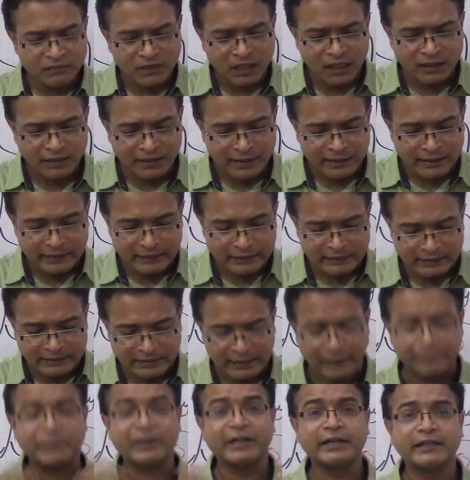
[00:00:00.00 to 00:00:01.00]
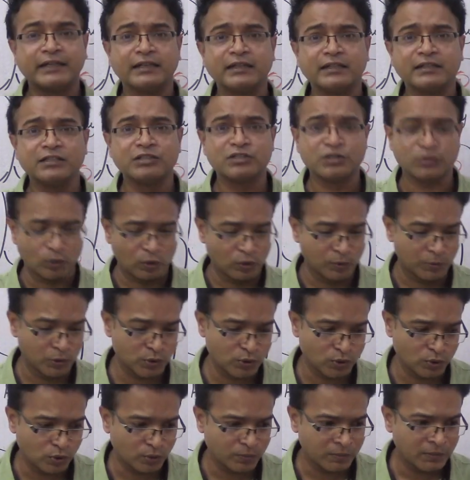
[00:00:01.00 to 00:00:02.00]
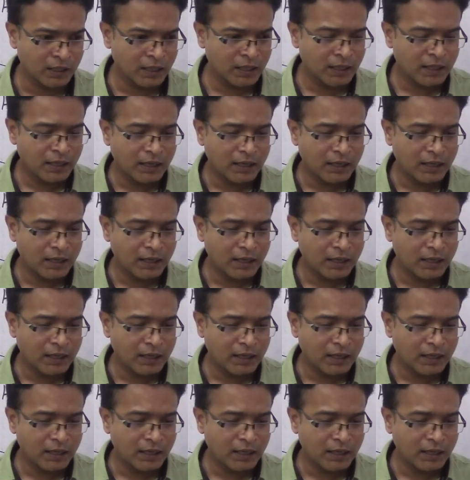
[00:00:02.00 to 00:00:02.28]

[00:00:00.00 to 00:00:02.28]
they separated this chromosome,